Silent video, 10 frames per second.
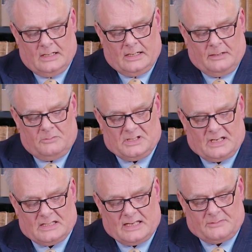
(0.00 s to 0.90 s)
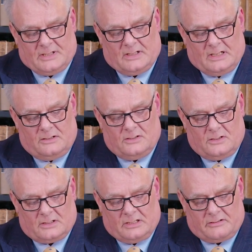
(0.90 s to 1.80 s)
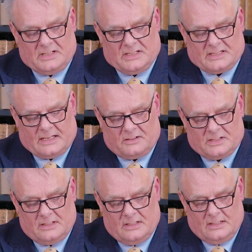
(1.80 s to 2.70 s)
and it was accepted that he could not increase his hours.